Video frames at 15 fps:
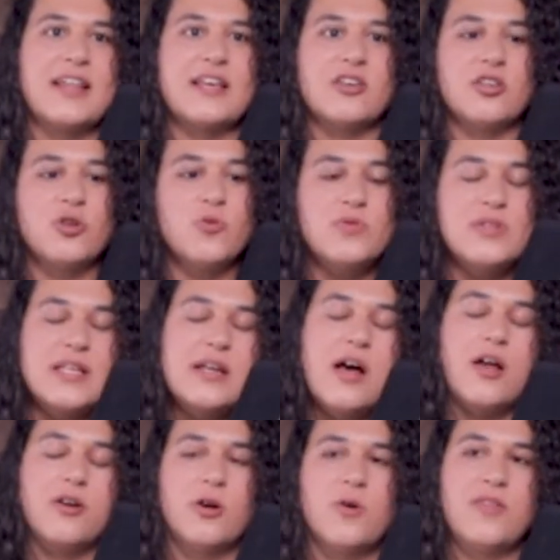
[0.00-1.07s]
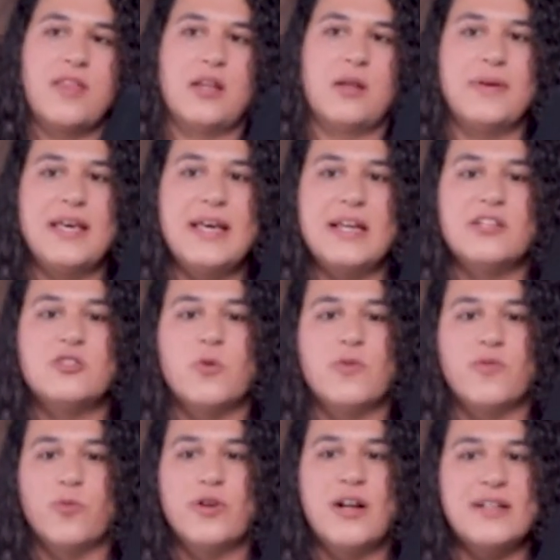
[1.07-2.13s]
you did not know that in the beginning. So
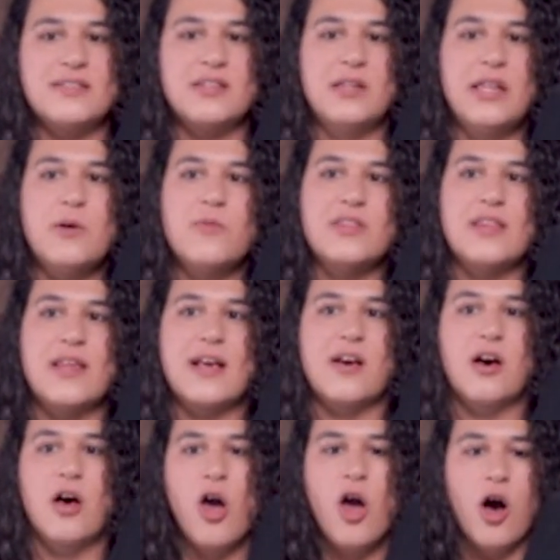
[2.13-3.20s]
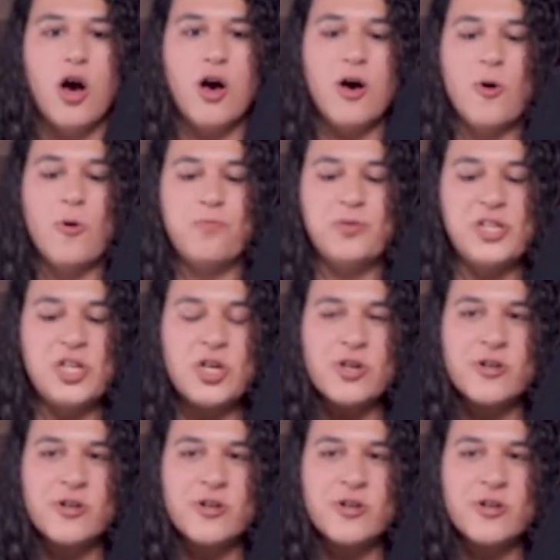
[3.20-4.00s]
we're not dealing with like a, oh, pure